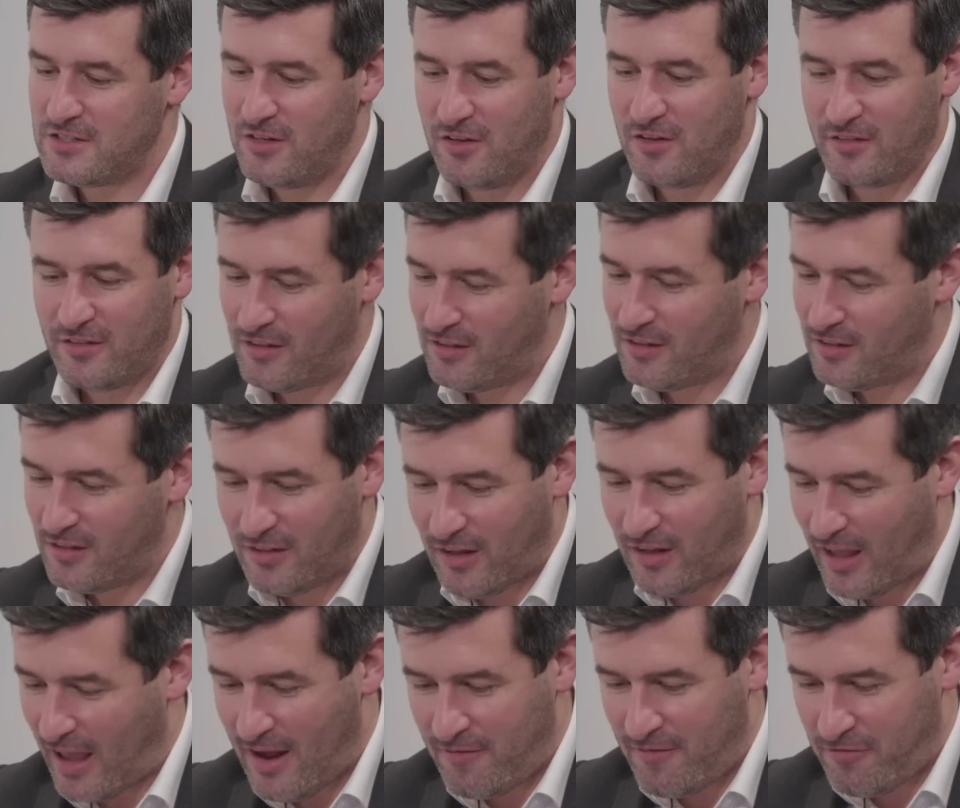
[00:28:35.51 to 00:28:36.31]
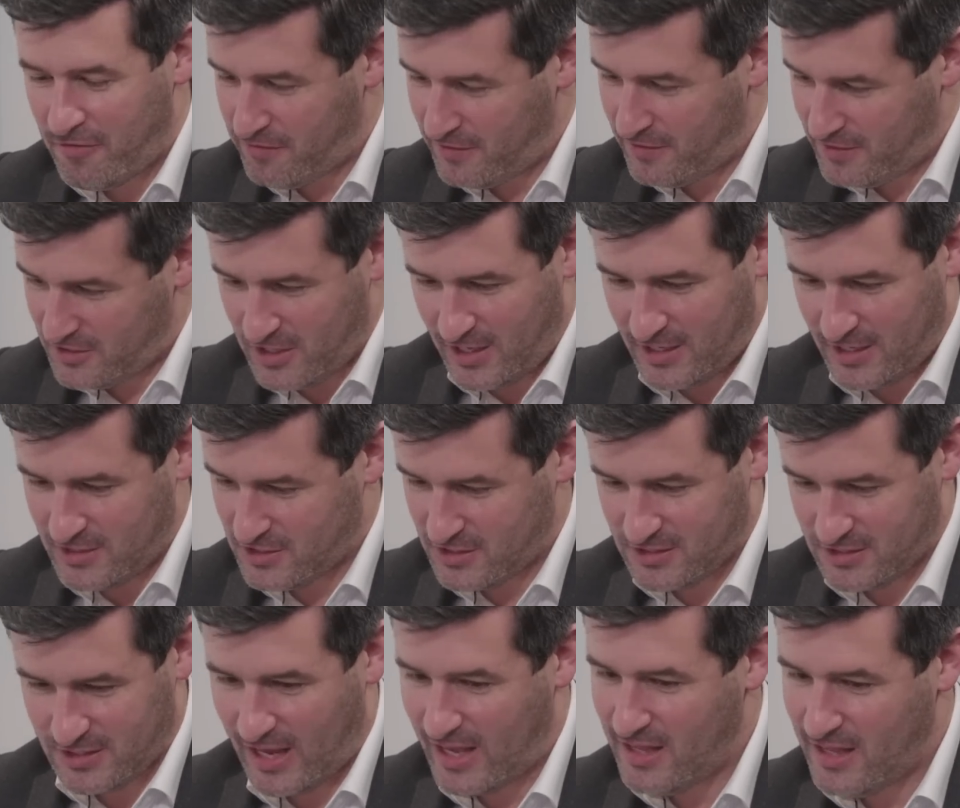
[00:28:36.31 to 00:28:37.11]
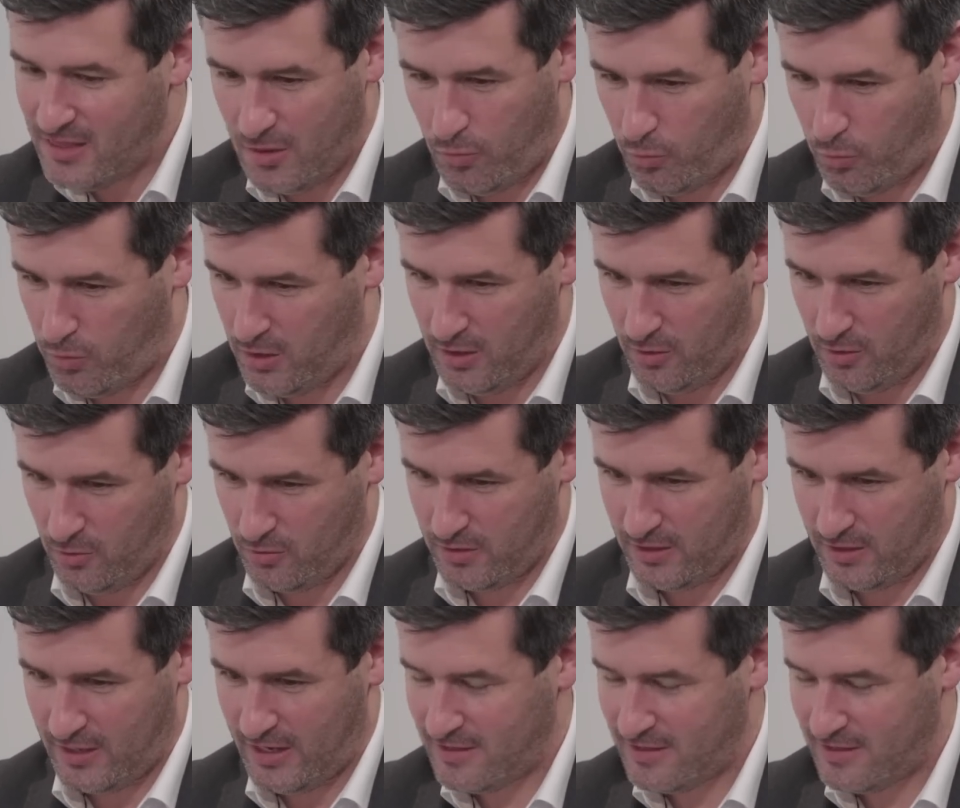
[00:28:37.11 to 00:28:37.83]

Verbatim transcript: Look, everything changes in the world.